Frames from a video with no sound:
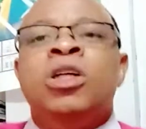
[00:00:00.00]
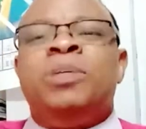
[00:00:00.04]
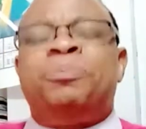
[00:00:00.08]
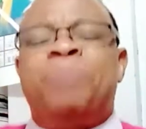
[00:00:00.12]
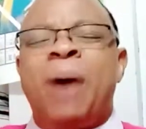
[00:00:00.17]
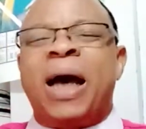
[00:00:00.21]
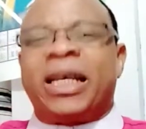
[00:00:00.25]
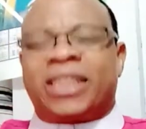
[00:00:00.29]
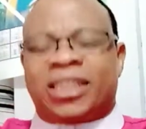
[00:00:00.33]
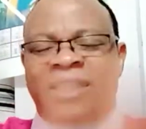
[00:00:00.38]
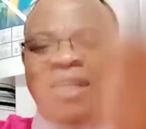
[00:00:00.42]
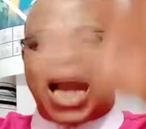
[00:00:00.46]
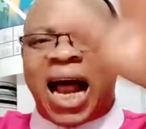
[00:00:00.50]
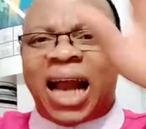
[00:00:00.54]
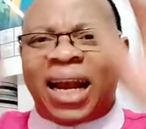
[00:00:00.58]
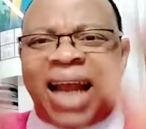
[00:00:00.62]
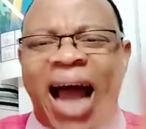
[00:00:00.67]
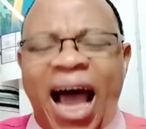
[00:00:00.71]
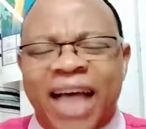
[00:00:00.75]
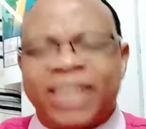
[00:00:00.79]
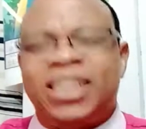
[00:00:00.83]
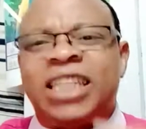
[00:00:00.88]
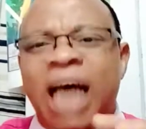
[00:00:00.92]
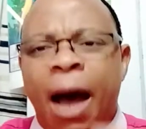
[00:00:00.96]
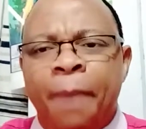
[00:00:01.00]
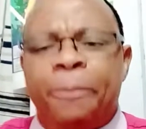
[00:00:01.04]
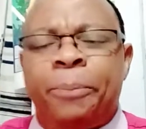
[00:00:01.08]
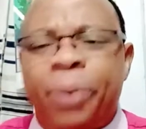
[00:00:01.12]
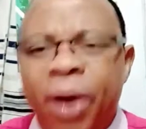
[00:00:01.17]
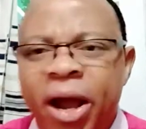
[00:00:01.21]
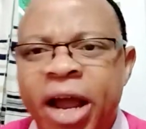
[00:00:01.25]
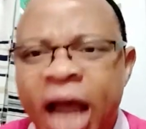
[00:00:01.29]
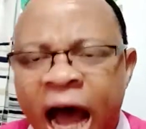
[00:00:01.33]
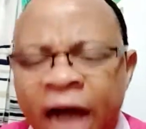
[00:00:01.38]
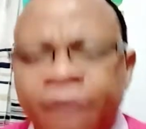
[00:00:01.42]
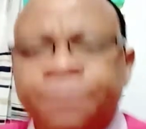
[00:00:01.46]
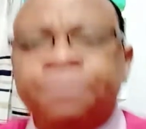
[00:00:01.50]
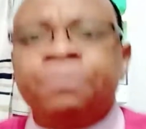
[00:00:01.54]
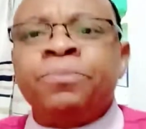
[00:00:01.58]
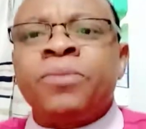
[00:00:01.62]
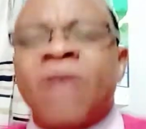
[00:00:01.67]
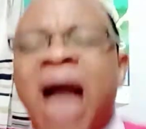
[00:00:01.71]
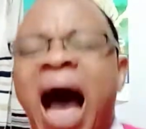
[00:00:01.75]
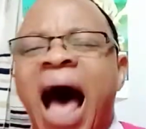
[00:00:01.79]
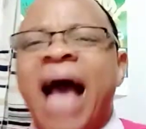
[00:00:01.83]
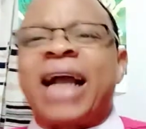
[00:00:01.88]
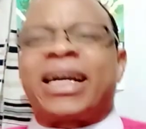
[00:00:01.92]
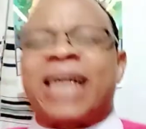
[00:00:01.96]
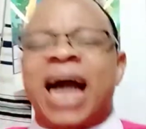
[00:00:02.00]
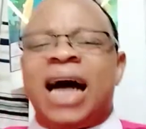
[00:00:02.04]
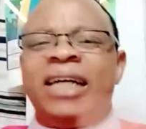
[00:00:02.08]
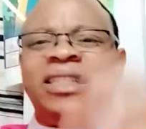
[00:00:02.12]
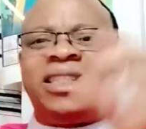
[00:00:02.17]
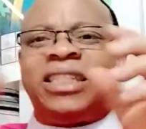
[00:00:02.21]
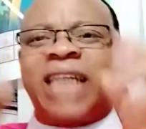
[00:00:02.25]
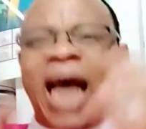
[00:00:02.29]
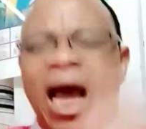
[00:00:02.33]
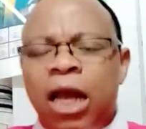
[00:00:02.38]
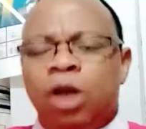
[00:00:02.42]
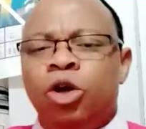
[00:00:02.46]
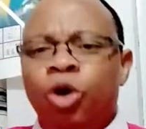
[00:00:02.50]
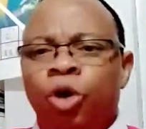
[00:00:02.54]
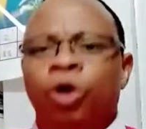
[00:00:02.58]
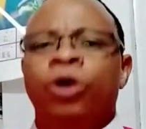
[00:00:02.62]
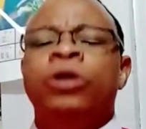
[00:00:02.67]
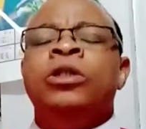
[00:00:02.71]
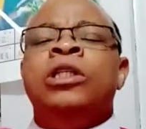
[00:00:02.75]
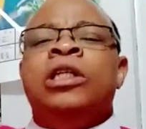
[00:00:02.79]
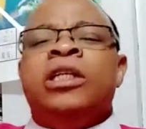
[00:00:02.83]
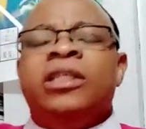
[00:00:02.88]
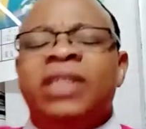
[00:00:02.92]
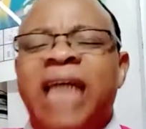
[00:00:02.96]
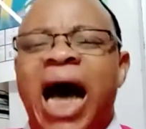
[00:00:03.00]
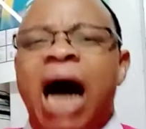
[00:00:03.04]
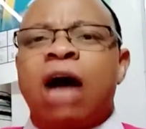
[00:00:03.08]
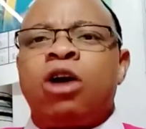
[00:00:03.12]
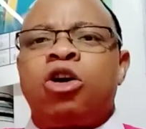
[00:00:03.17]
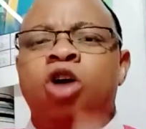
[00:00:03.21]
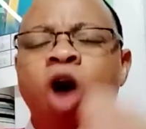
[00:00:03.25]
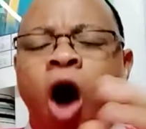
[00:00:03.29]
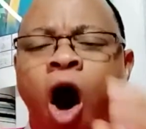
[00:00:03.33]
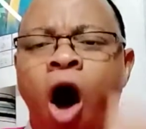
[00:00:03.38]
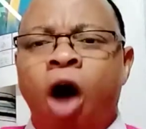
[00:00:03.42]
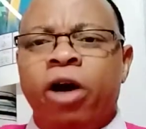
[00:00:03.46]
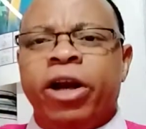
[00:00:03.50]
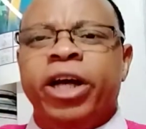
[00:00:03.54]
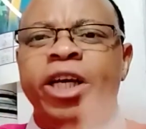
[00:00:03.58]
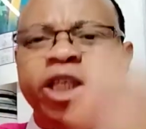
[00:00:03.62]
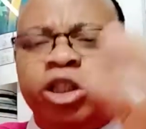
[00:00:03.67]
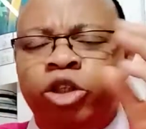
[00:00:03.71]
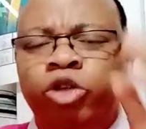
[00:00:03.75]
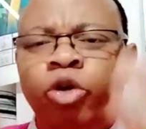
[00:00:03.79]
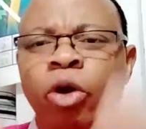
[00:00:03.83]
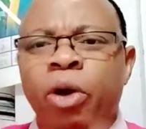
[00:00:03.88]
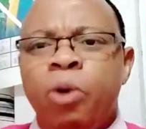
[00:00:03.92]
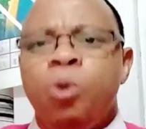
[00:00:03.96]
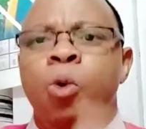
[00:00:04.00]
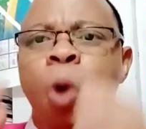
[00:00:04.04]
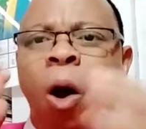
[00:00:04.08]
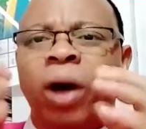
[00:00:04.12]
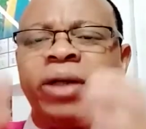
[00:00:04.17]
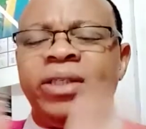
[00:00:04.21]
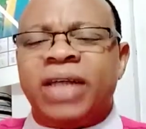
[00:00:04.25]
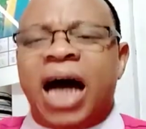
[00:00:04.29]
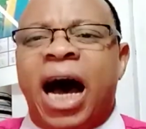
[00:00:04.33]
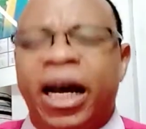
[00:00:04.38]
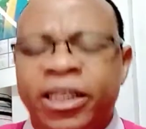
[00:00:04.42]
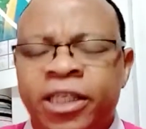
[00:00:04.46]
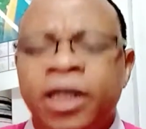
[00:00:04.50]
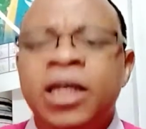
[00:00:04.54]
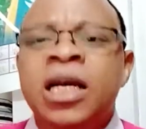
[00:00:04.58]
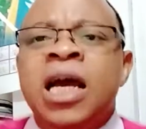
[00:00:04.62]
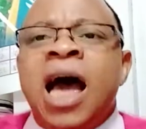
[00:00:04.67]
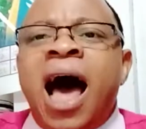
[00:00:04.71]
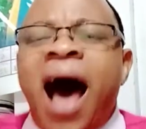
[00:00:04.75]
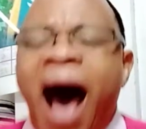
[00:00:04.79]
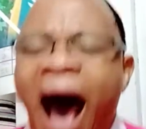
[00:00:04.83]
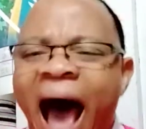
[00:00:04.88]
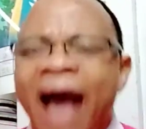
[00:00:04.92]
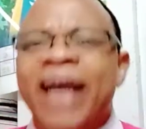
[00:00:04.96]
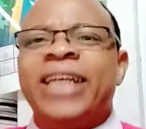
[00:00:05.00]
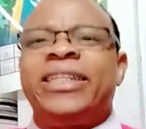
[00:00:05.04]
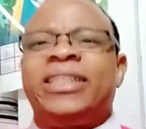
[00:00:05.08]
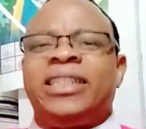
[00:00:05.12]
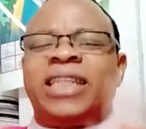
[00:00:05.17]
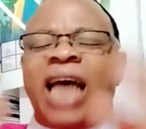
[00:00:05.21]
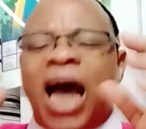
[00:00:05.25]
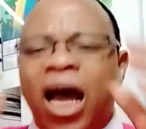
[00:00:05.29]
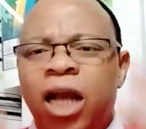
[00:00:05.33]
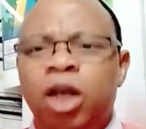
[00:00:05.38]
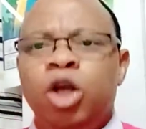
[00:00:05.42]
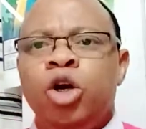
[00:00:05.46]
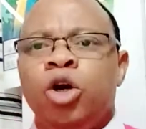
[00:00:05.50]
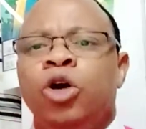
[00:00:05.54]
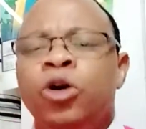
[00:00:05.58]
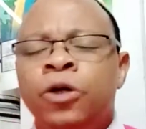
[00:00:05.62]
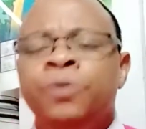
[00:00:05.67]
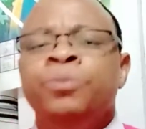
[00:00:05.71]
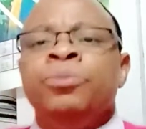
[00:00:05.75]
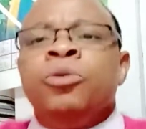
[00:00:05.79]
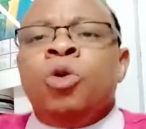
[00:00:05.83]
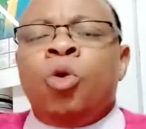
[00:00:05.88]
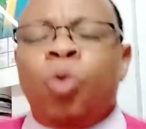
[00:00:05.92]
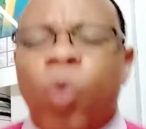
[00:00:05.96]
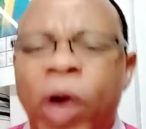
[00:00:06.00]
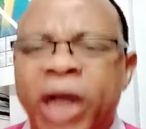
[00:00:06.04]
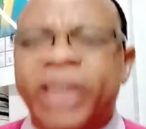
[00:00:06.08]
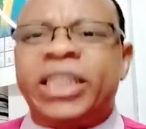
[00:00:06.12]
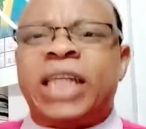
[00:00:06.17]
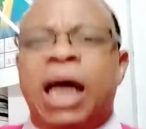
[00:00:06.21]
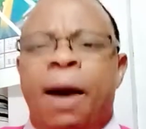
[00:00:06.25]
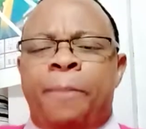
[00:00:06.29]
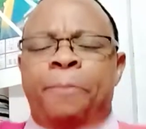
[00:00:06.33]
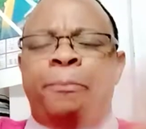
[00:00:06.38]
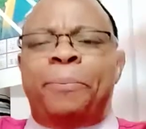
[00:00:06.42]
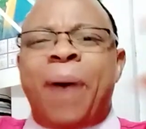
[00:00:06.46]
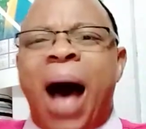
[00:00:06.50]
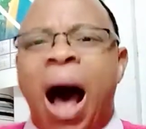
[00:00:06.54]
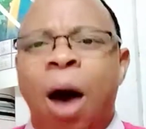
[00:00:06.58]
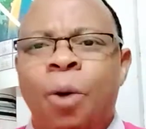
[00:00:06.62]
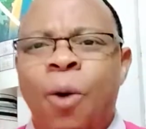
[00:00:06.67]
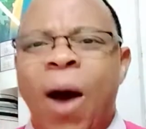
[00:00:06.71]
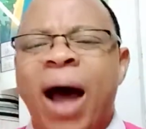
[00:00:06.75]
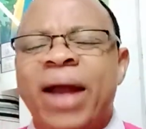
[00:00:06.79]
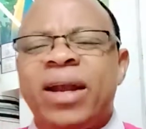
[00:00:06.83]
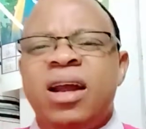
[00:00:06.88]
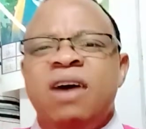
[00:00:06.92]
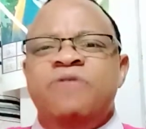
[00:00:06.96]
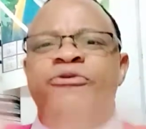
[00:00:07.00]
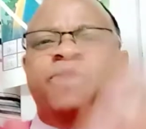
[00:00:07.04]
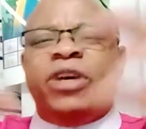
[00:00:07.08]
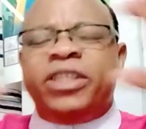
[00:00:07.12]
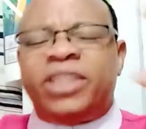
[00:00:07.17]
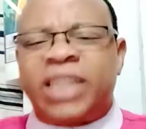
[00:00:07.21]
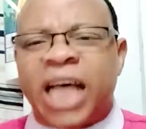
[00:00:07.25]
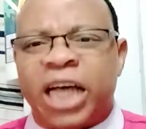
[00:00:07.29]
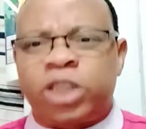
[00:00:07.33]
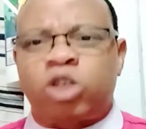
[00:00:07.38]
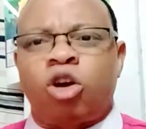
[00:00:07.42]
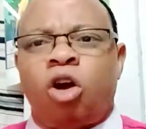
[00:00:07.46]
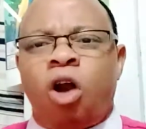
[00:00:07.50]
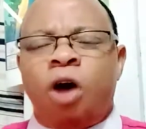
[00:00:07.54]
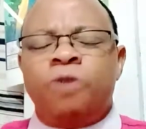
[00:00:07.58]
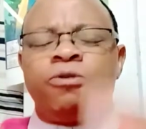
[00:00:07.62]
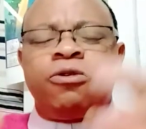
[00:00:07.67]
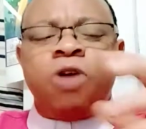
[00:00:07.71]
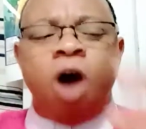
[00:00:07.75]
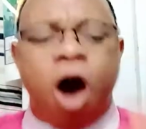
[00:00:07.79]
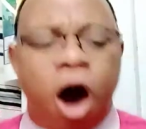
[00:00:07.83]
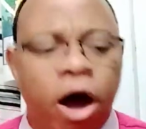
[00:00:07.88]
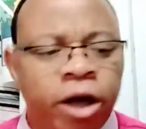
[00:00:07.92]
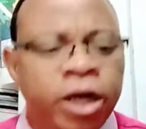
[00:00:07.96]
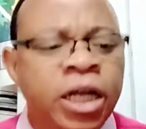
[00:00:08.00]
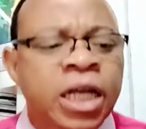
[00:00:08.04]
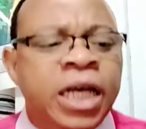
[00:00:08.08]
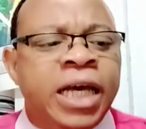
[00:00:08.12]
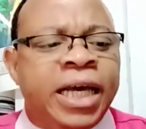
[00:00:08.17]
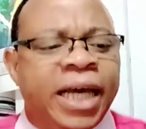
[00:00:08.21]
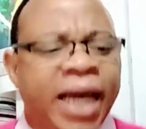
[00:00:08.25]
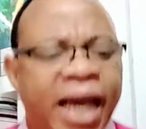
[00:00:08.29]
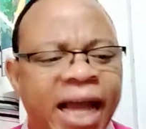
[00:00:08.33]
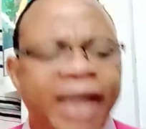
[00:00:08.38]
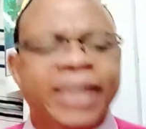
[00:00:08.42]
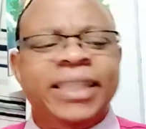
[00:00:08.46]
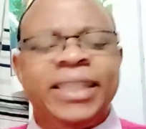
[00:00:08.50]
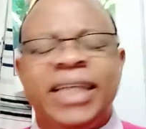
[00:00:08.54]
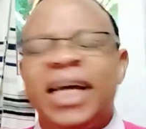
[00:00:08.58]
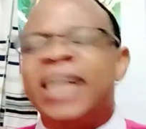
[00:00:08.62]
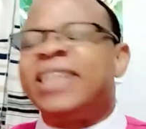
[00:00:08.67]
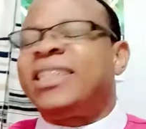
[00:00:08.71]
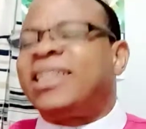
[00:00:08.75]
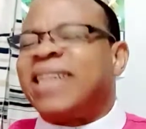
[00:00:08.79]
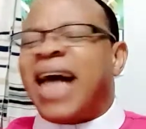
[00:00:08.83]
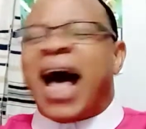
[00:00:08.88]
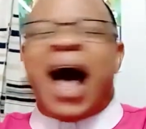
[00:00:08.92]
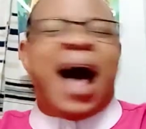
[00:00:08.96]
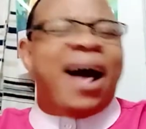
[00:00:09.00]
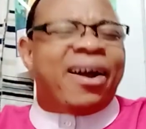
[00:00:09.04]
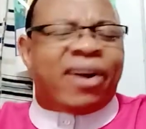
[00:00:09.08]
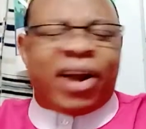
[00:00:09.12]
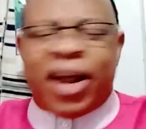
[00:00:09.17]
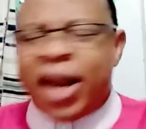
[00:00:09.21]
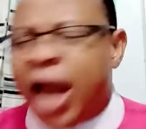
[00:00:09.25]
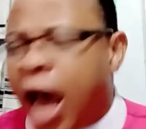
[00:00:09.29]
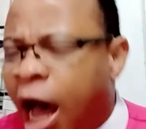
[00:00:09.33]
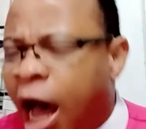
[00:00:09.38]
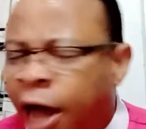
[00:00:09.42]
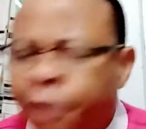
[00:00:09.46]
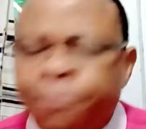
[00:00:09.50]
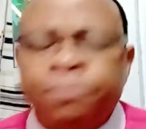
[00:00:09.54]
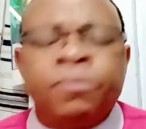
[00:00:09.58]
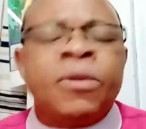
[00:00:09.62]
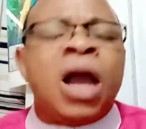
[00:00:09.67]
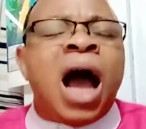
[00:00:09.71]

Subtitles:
Personalize that prayer. I can tell you that God is doing wonders. I tell you, with the power and the visitation of God in this arena,